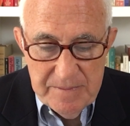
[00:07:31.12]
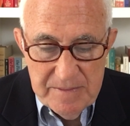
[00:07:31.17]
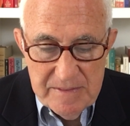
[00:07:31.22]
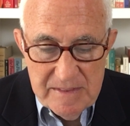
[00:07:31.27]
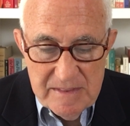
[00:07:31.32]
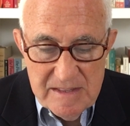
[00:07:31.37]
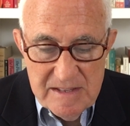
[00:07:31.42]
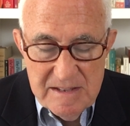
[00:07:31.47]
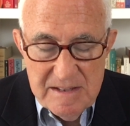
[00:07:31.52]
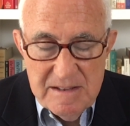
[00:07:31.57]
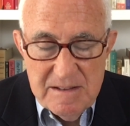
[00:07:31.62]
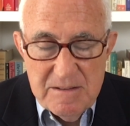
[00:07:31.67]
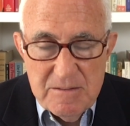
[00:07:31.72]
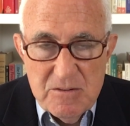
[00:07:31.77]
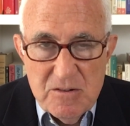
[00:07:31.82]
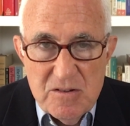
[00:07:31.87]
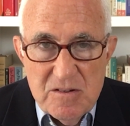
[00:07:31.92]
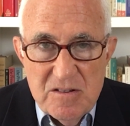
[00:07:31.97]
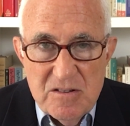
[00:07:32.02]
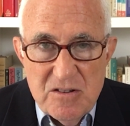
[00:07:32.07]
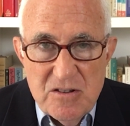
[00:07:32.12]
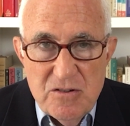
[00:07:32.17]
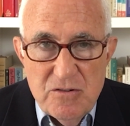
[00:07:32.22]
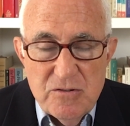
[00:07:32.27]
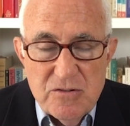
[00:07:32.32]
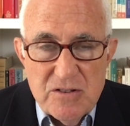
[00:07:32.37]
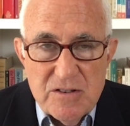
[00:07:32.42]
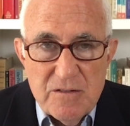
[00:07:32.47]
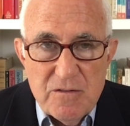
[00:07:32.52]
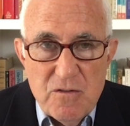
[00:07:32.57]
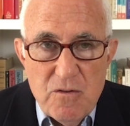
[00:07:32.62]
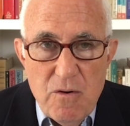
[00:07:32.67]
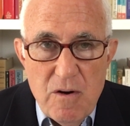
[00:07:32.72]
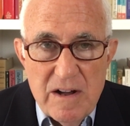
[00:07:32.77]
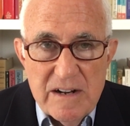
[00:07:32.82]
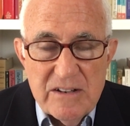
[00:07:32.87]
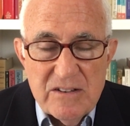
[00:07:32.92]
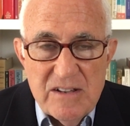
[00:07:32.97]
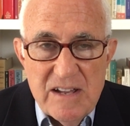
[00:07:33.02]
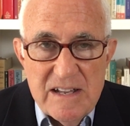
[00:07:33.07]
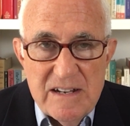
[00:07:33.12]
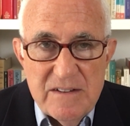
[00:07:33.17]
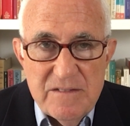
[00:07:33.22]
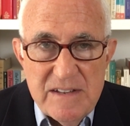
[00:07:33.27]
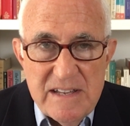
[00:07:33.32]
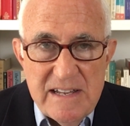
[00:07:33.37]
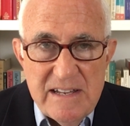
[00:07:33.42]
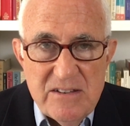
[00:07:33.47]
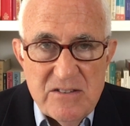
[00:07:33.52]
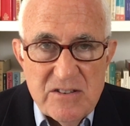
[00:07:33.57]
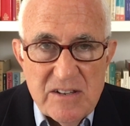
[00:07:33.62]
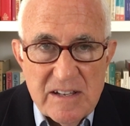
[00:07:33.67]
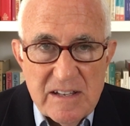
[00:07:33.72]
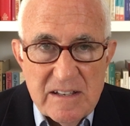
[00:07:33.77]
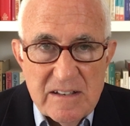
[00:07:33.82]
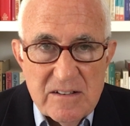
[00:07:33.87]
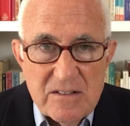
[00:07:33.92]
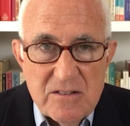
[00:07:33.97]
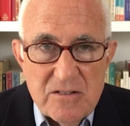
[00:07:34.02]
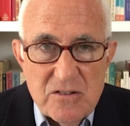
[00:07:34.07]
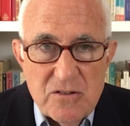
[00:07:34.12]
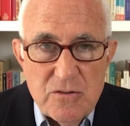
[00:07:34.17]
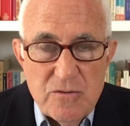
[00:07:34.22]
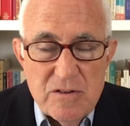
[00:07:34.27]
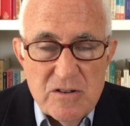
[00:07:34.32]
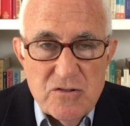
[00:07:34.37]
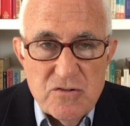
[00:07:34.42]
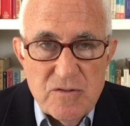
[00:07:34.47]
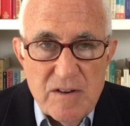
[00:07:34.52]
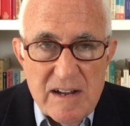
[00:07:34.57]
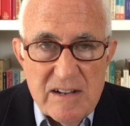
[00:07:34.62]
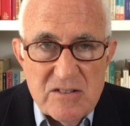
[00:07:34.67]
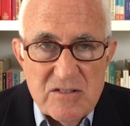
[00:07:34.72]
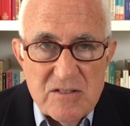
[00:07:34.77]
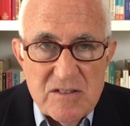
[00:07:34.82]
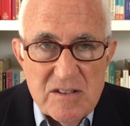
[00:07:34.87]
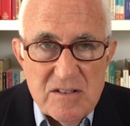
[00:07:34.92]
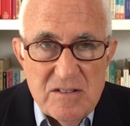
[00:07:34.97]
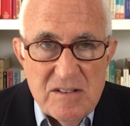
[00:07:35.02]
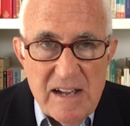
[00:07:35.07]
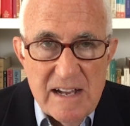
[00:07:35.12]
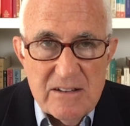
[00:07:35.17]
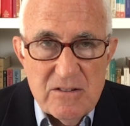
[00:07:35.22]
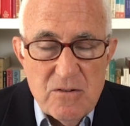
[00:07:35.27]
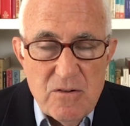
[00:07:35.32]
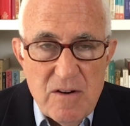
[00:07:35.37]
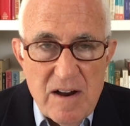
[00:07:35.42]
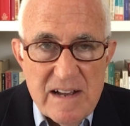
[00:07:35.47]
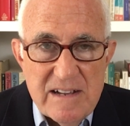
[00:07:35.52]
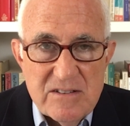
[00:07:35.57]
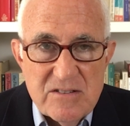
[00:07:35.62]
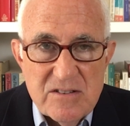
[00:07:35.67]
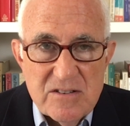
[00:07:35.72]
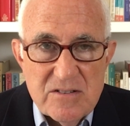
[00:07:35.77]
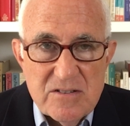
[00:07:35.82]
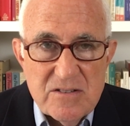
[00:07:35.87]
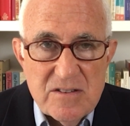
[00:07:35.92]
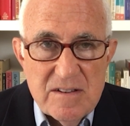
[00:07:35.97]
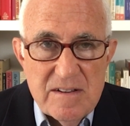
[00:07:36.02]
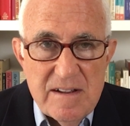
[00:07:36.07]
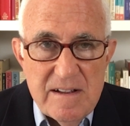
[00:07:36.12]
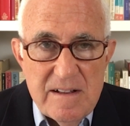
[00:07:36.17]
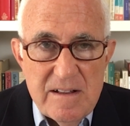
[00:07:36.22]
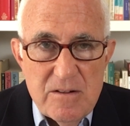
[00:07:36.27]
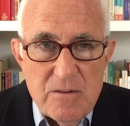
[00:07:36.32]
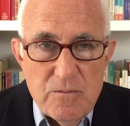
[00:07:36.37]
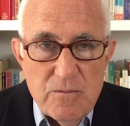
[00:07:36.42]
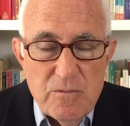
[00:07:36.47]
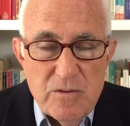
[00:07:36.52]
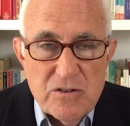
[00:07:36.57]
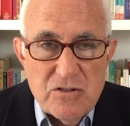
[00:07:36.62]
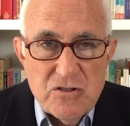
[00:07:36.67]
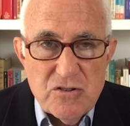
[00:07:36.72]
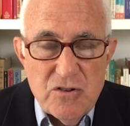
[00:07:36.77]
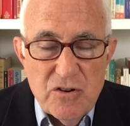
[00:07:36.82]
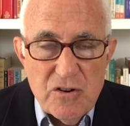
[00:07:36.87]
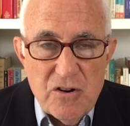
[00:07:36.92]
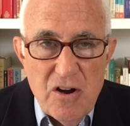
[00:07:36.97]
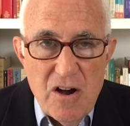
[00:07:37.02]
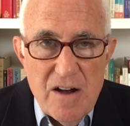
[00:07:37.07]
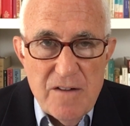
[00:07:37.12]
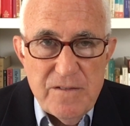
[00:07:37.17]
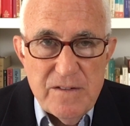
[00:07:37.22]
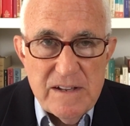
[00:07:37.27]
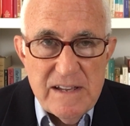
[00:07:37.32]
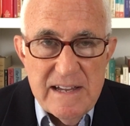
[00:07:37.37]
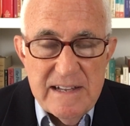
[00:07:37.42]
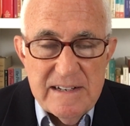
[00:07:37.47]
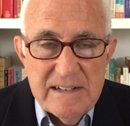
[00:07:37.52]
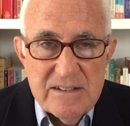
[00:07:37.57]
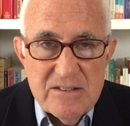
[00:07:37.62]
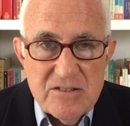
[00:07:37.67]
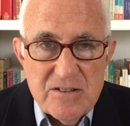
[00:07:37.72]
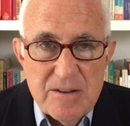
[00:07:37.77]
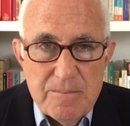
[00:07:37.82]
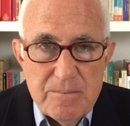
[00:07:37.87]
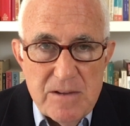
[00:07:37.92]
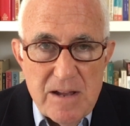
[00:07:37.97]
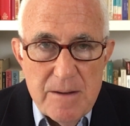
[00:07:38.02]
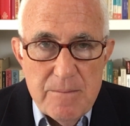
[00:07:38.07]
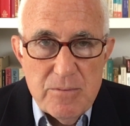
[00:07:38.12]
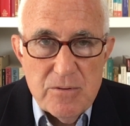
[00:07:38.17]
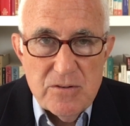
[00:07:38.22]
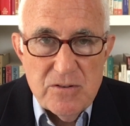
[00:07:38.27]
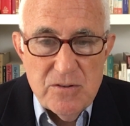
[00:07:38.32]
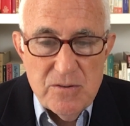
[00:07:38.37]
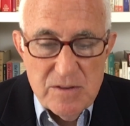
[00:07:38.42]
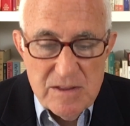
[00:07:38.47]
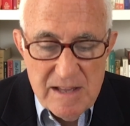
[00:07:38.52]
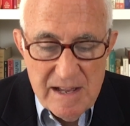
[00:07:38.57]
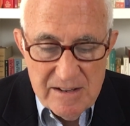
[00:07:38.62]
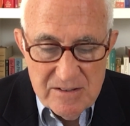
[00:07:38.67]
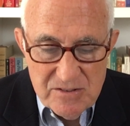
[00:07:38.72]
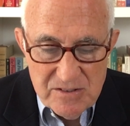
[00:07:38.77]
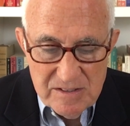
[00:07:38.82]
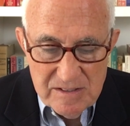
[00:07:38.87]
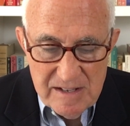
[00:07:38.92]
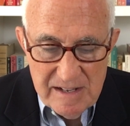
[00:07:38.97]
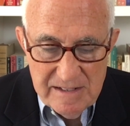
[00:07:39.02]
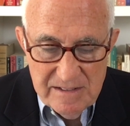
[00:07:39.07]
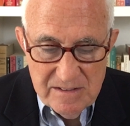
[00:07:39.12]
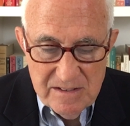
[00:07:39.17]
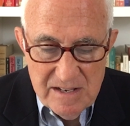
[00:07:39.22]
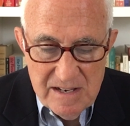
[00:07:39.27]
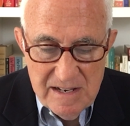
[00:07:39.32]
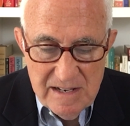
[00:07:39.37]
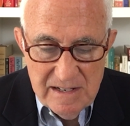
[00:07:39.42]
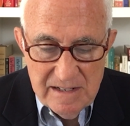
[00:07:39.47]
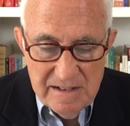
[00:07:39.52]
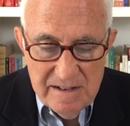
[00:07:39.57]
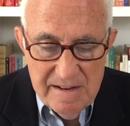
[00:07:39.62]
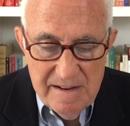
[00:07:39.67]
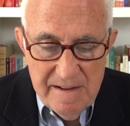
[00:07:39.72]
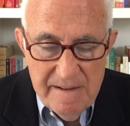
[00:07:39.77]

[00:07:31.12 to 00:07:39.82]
the use of quantitative easing to address the debt crisis, which took off again in September 2019,